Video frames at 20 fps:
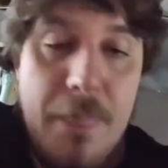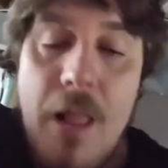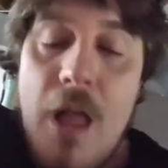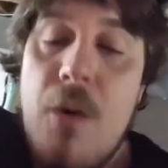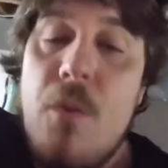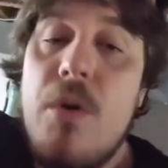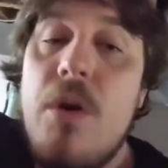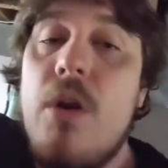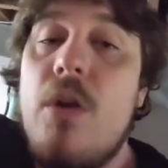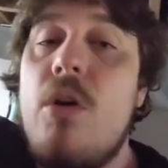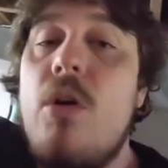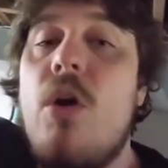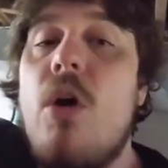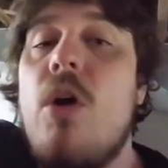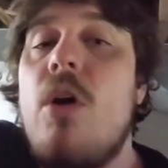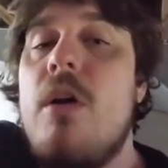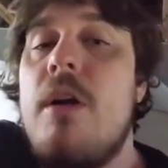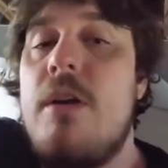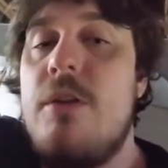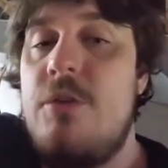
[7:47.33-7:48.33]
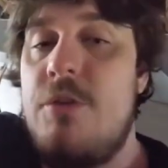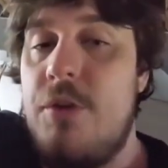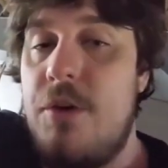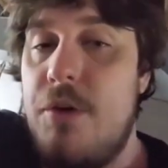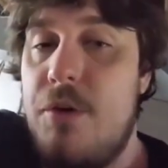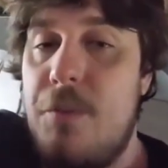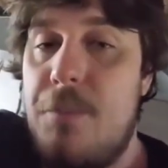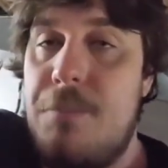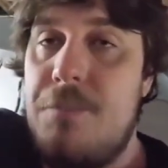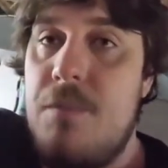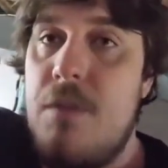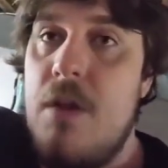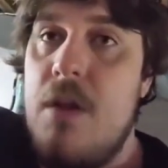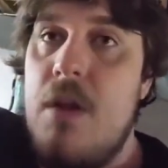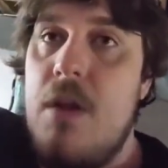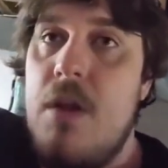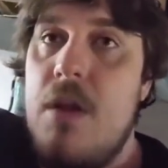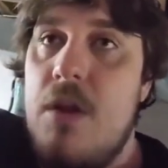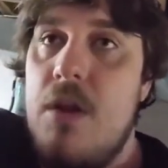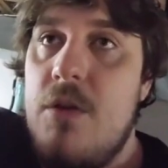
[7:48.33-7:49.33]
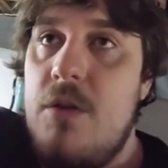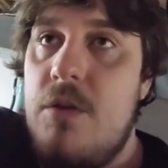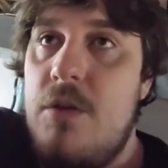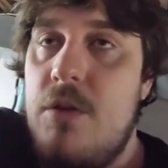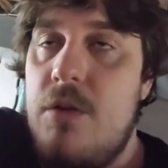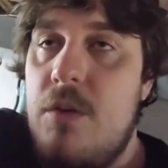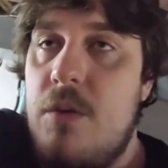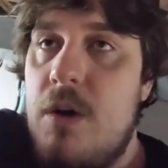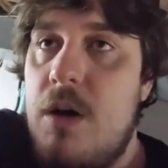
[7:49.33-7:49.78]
I would encourage you to